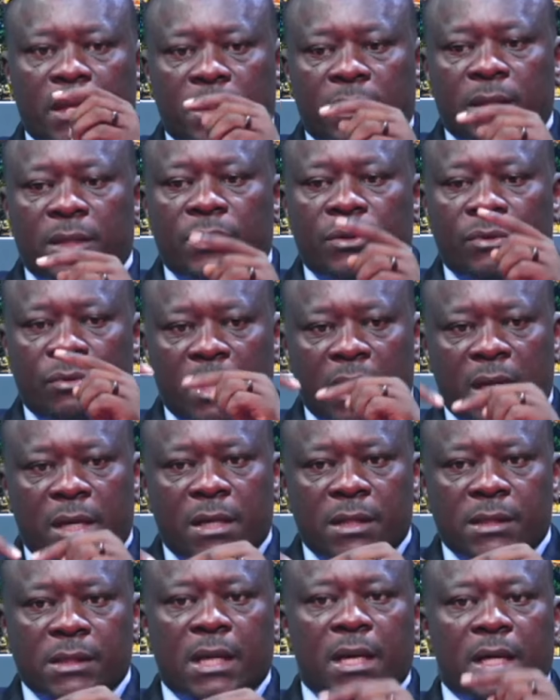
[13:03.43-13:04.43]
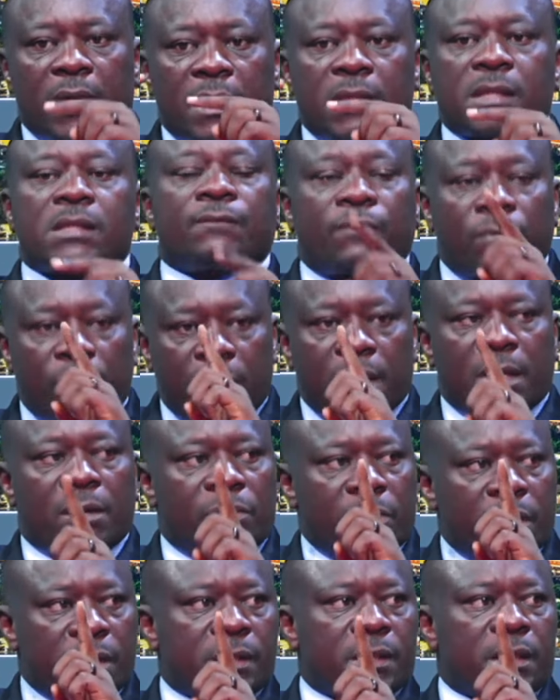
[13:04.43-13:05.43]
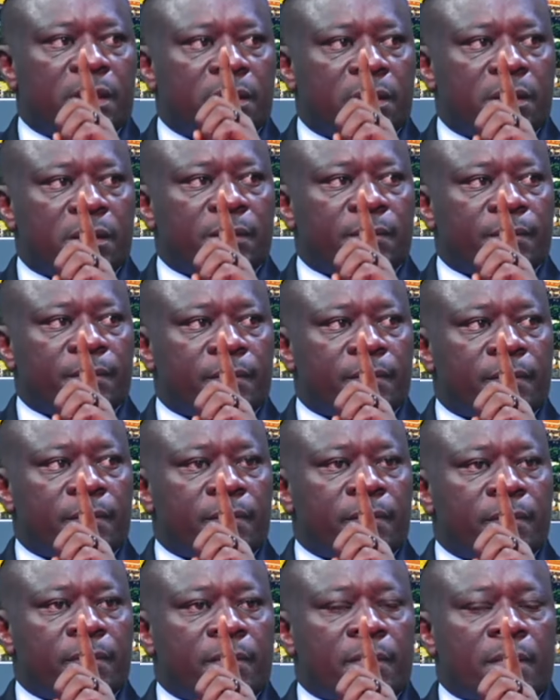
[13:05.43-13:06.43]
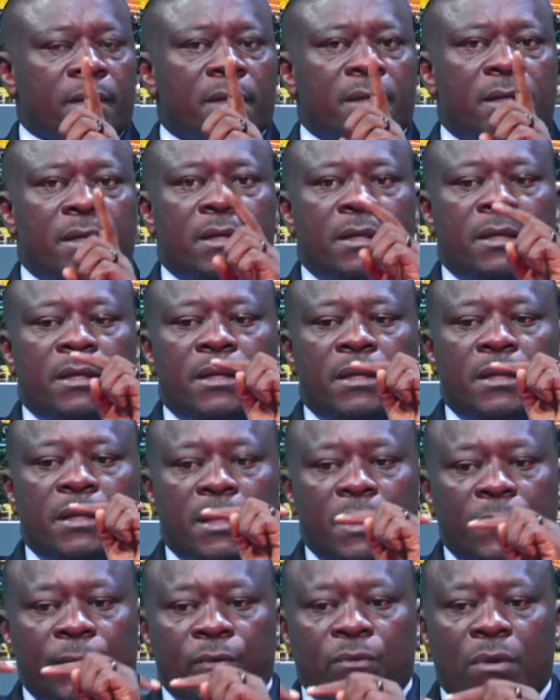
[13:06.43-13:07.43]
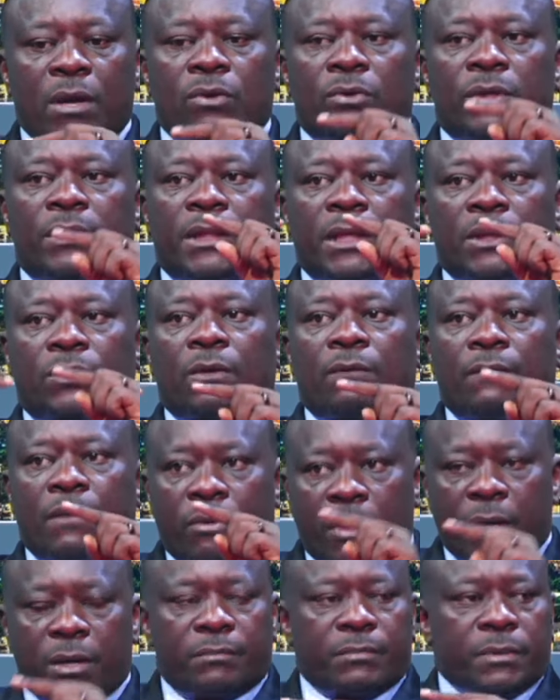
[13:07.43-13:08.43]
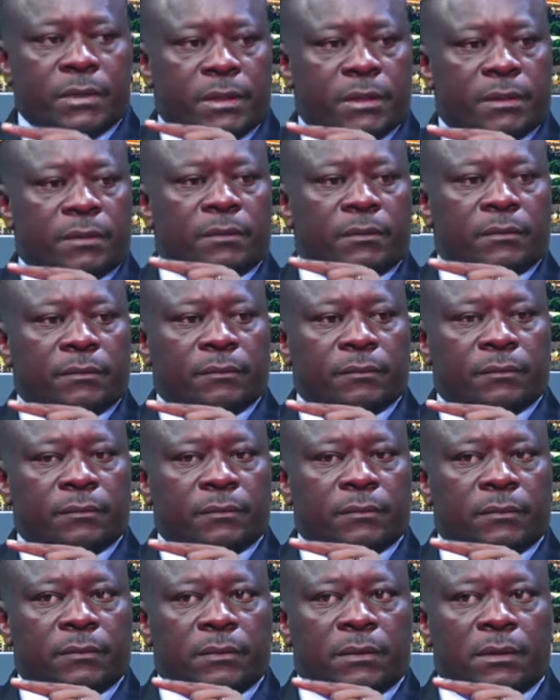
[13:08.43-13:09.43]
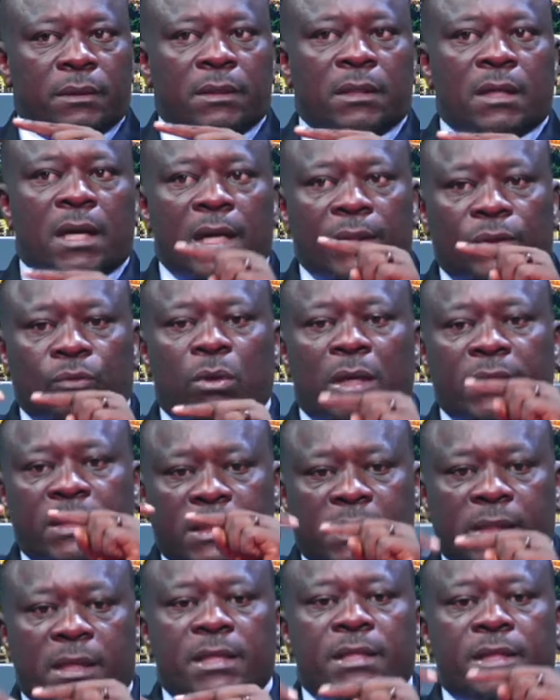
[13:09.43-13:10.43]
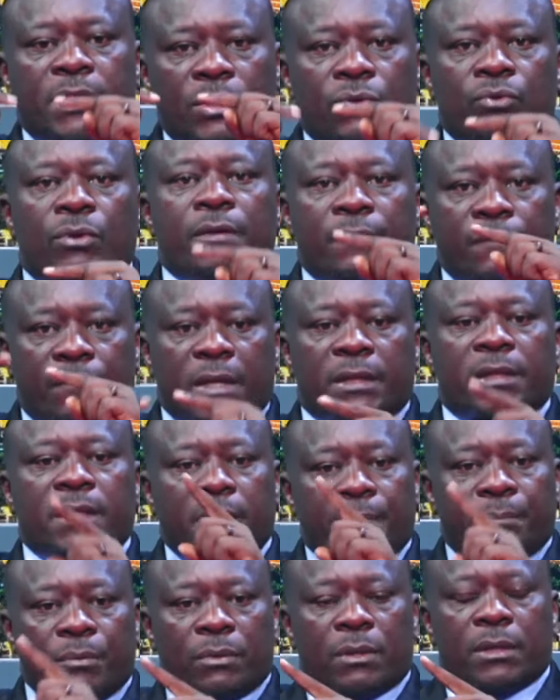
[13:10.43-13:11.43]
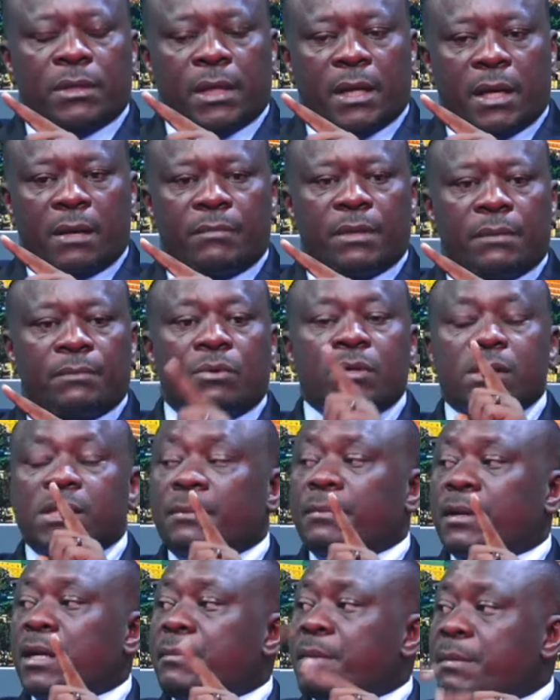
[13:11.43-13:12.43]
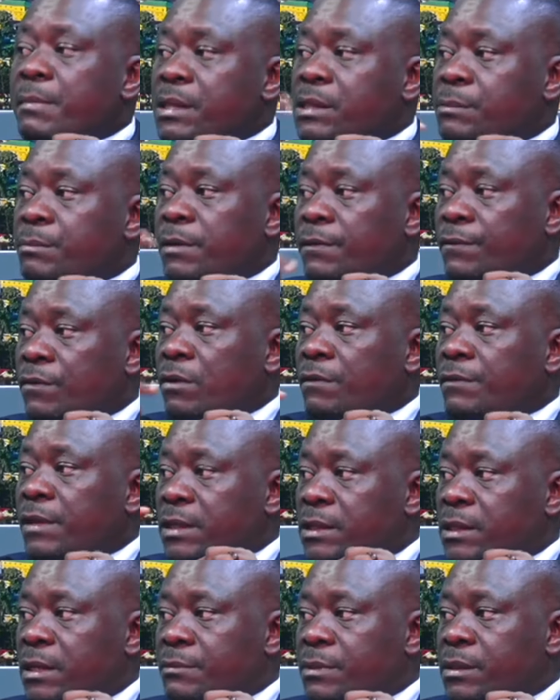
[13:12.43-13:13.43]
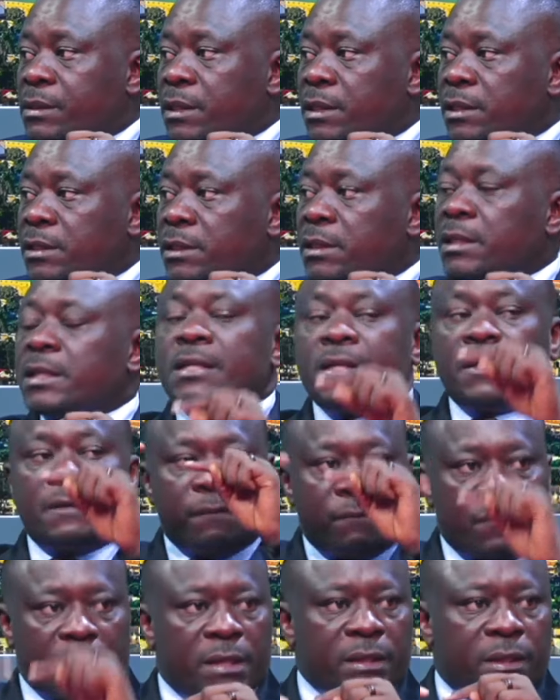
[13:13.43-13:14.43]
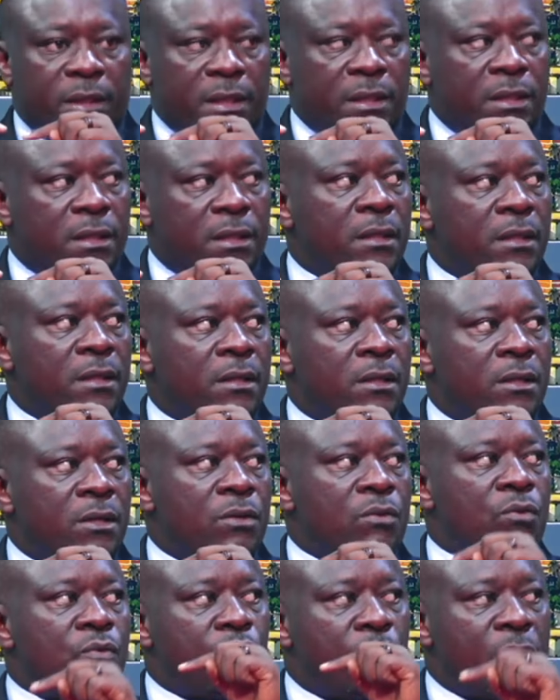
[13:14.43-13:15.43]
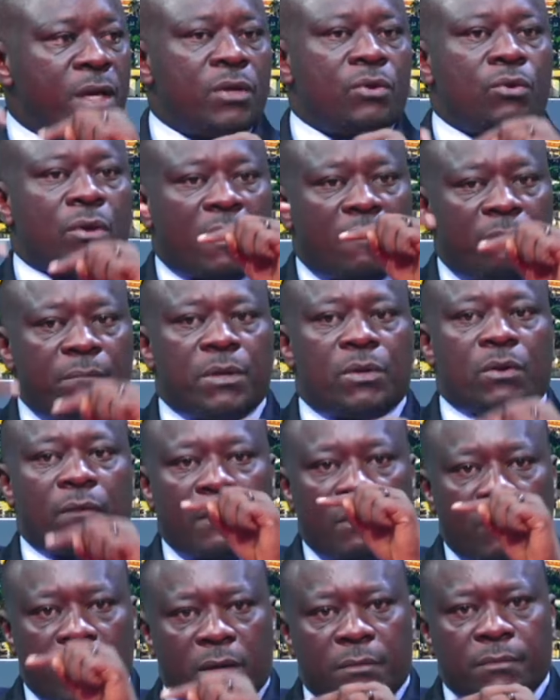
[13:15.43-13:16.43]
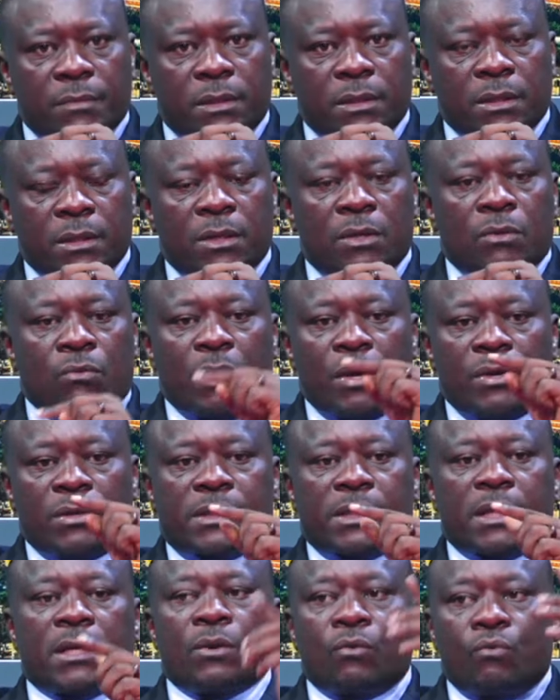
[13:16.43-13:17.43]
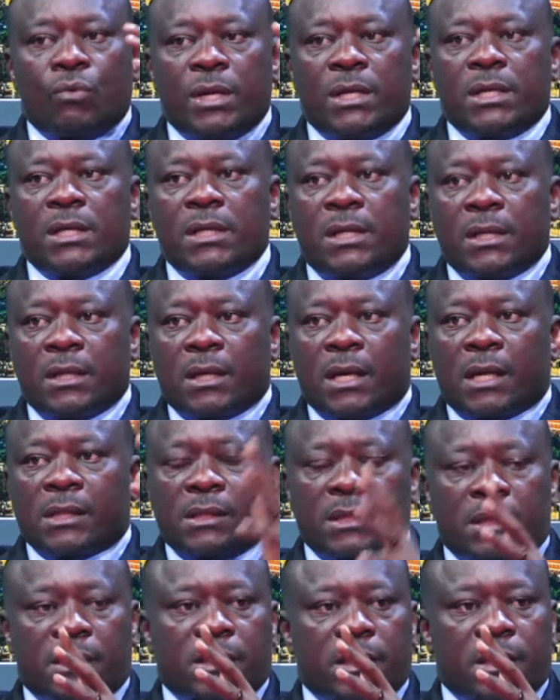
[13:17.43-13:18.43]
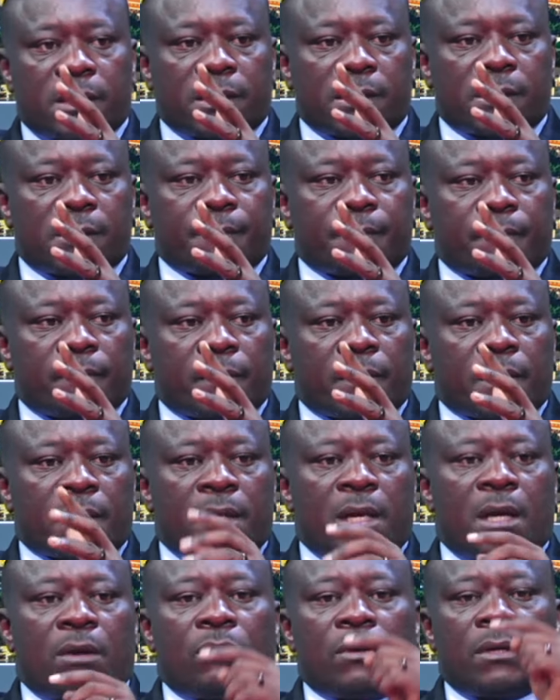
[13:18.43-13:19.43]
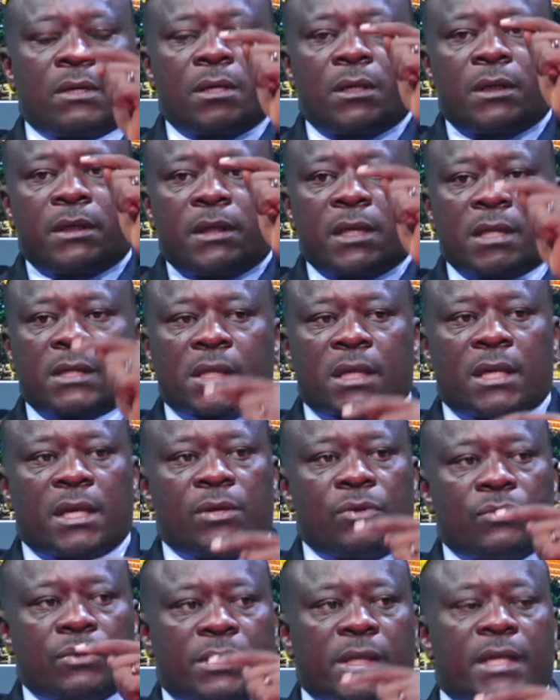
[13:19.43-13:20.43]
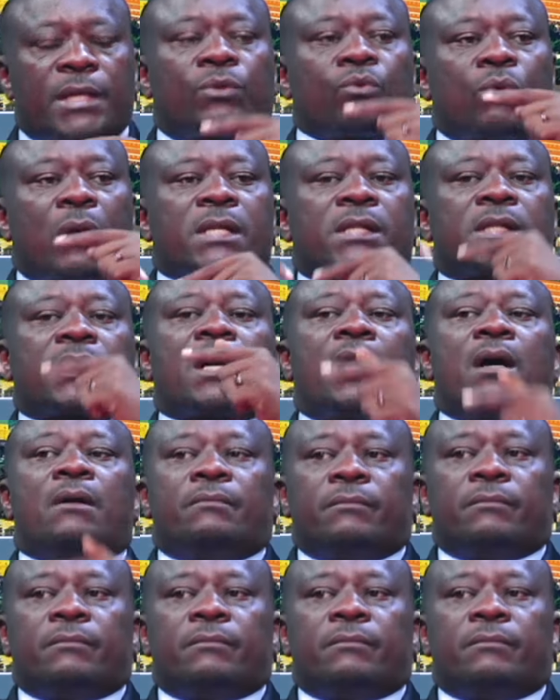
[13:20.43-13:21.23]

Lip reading: Ugandans against foreign aggressors. If you are not yet overwhelmed, at what stage did you invite the army? Because the army must be involved at some stage, invited when you have been overwhelmed, where you say, we need assistance. Now, yesterday you say it was calm.